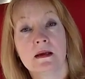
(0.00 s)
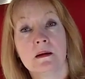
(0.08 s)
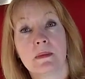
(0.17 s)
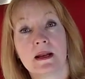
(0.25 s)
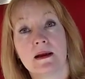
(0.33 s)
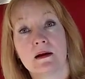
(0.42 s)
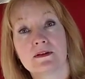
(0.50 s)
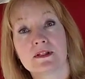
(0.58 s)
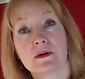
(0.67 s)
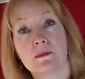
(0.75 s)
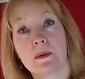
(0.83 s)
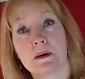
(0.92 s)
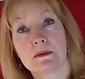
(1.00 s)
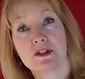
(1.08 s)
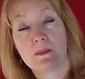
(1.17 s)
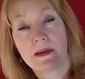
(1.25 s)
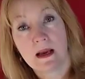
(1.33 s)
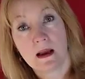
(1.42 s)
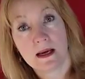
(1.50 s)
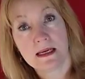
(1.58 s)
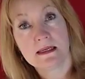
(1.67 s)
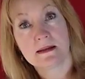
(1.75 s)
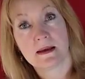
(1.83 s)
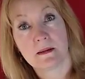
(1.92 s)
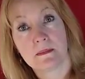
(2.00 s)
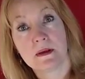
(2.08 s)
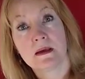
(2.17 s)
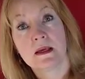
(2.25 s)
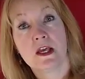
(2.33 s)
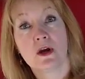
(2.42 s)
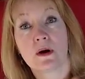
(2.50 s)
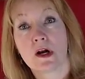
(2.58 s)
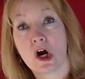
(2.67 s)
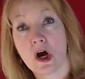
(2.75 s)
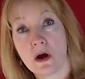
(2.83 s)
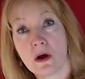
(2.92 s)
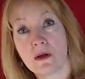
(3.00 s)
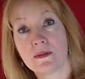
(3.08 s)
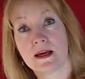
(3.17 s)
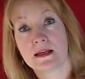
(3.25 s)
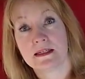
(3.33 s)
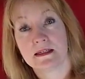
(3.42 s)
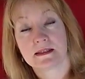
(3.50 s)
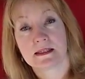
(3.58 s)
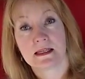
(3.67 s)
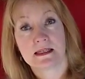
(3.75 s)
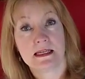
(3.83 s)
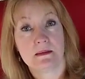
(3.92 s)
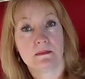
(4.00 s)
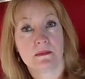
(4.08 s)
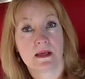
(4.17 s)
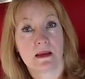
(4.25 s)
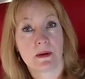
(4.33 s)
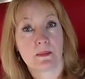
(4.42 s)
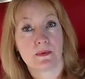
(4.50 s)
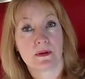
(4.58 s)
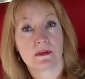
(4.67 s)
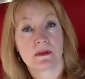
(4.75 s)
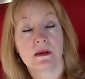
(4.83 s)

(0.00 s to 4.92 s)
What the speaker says: But I also publish behind them, here are all the ideas the team came up with,